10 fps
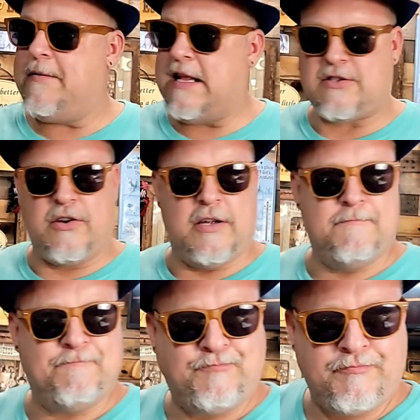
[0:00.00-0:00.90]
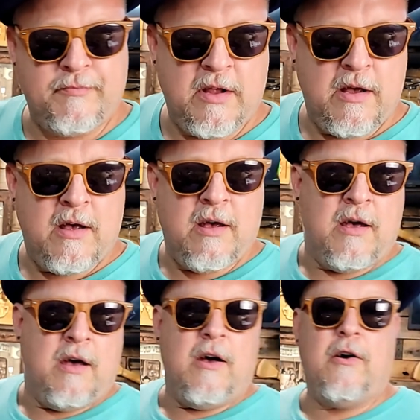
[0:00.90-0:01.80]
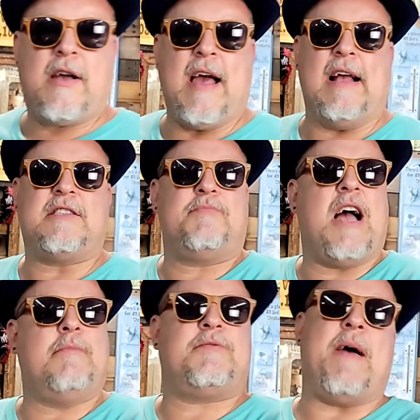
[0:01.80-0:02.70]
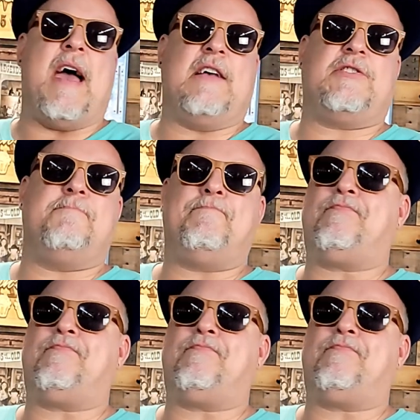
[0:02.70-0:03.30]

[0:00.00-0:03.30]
That's good. Okay, some time's passed.